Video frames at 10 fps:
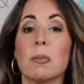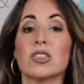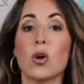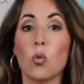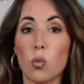
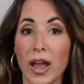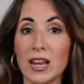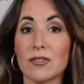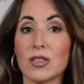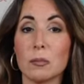but the
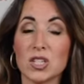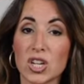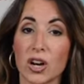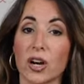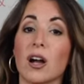weight of the
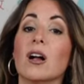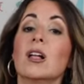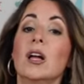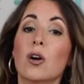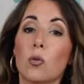
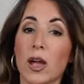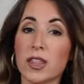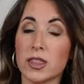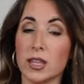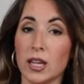material
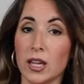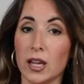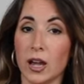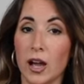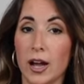with
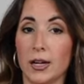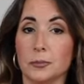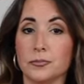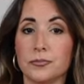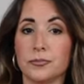the,
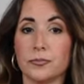um,